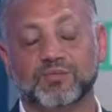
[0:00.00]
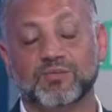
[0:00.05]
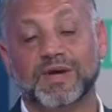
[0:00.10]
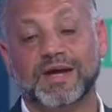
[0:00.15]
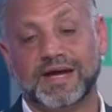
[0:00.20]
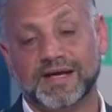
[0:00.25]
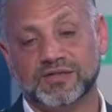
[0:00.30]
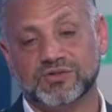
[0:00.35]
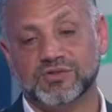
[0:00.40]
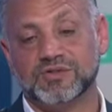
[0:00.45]

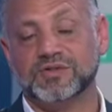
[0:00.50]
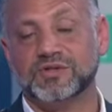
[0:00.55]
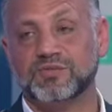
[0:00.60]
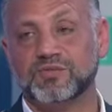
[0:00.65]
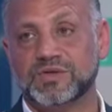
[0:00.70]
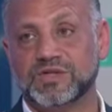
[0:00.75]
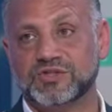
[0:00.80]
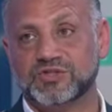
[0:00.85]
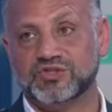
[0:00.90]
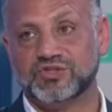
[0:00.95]
actually
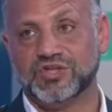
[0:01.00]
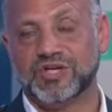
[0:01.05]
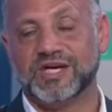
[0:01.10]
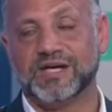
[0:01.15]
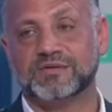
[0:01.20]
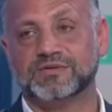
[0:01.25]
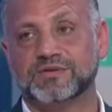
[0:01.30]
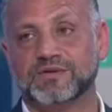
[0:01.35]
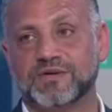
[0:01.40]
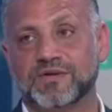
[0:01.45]
reached
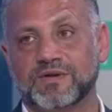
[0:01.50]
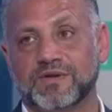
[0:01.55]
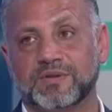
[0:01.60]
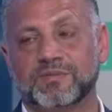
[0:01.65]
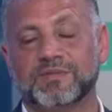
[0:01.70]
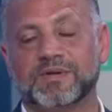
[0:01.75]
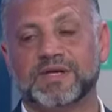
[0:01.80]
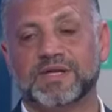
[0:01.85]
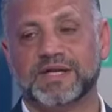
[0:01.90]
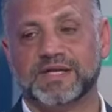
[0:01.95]
out to
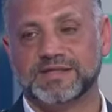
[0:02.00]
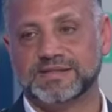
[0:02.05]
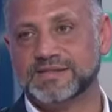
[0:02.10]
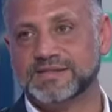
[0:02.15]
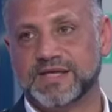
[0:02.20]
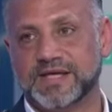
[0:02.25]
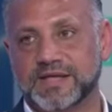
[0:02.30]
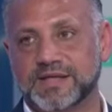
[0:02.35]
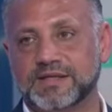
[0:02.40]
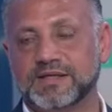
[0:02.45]
them and I
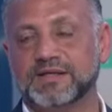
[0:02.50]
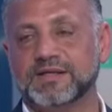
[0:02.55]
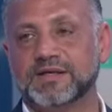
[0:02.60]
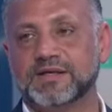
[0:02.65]
said,